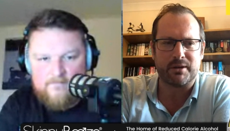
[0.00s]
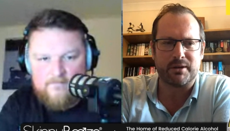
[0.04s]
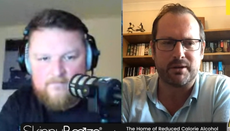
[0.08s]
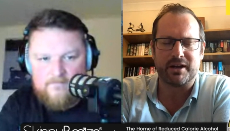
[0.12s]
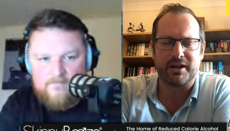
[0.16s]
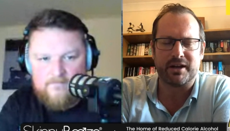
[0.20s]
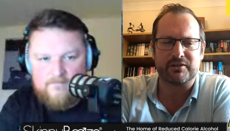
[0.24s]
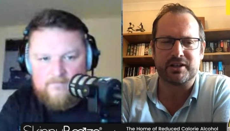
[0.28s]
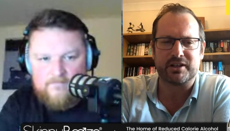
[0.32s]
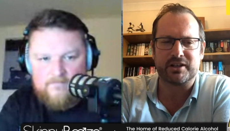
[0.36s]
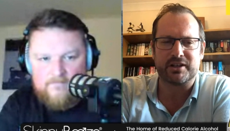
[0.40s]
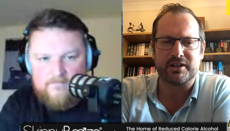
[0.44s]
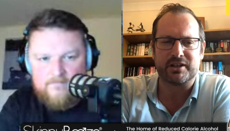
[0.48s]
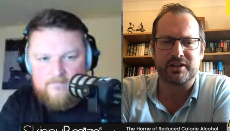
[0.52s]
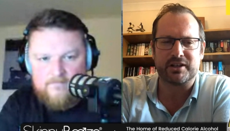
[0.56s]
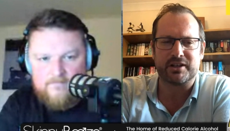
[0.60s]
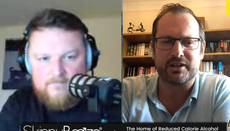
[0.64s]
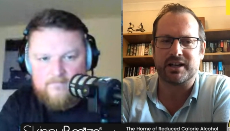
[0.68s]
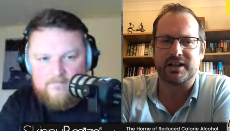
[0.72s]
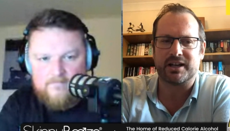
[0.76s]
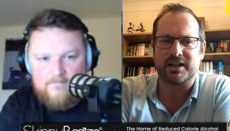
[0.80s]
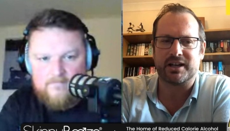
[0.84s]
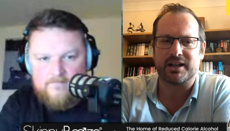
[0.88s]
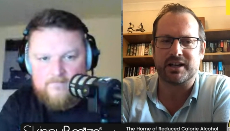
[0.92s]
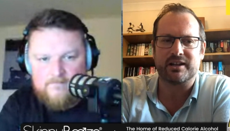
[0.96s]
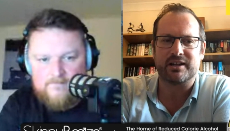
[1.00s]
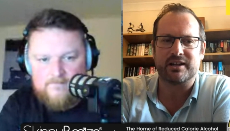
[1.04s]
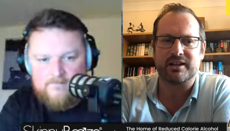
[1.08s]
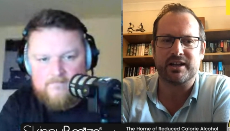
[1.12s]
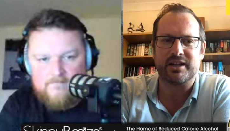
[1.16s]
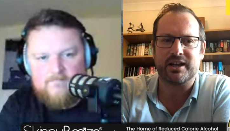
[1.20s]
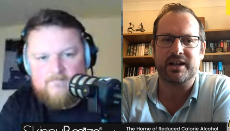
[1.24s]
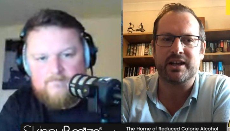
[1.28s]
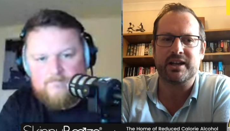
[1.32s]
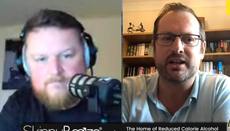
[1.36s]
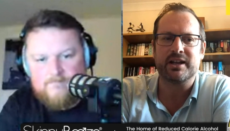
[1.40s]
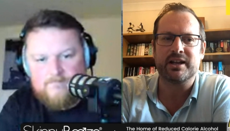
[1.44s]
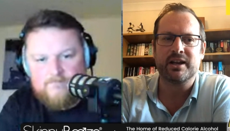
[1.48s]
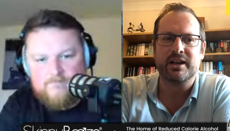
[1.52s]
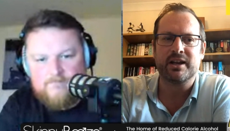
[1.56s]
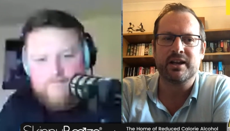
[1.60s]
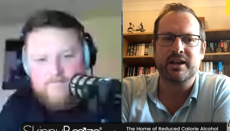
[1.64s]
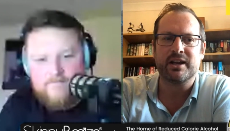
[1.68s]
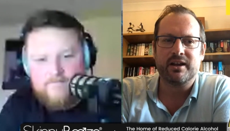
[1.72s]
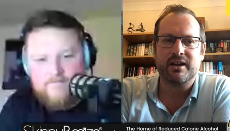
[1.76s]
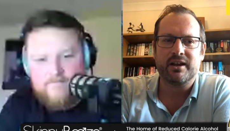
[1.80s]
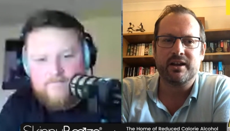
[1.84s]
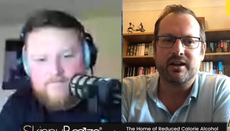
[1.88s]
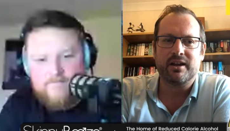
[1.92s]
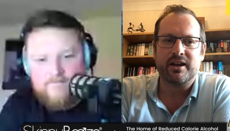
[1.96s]
Speaker 1: the other day saying that he
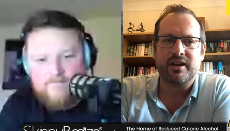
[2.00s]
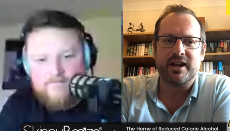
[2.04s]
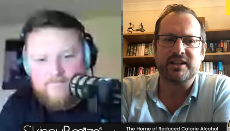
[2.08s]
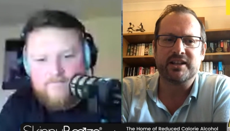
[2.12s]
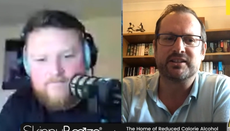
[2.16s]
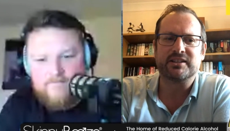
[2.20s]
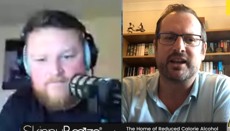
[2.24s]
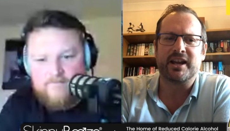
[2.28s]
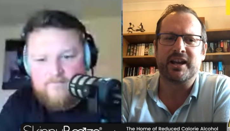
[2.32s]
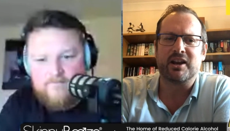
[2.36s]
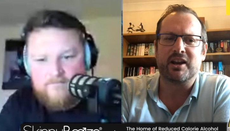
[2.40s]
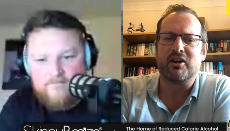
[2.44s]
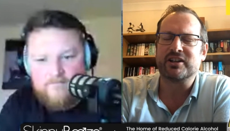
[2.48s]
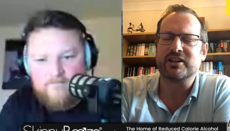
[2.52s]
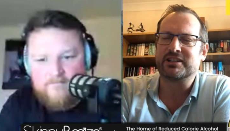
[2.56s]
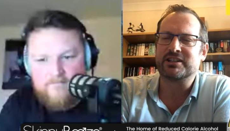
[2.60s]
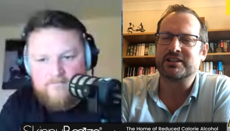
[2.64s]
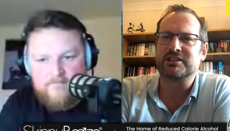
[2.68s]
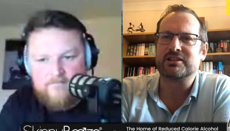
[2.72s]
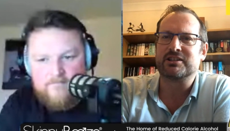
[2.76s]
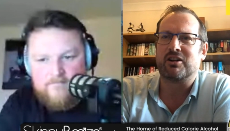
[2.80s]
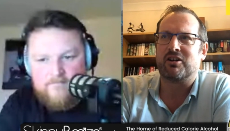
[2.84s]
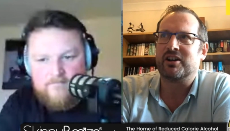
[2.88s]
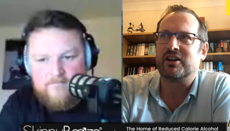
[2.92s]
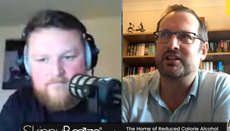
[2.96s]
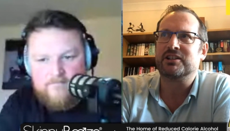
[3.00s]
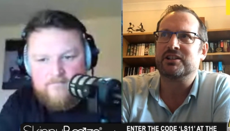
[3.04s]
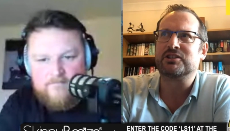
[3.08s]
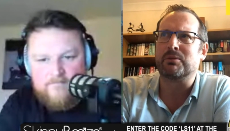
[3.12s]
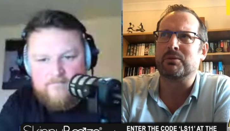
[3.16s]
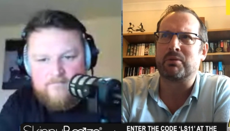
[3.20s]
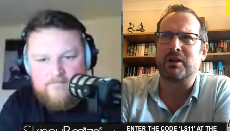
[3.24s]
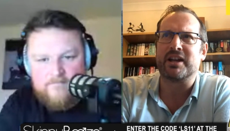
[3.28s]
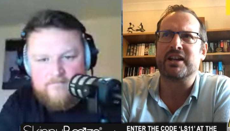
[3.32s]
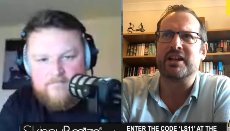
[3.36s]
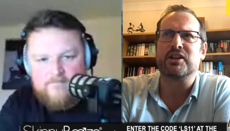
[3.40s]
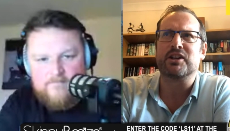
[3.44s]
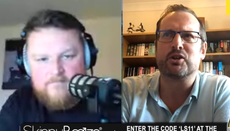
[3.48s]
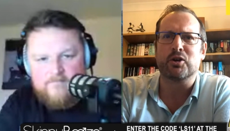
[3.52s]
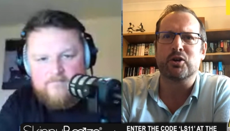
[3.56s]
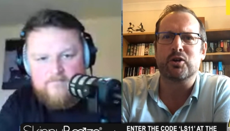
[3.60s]
his, he likes his sides to play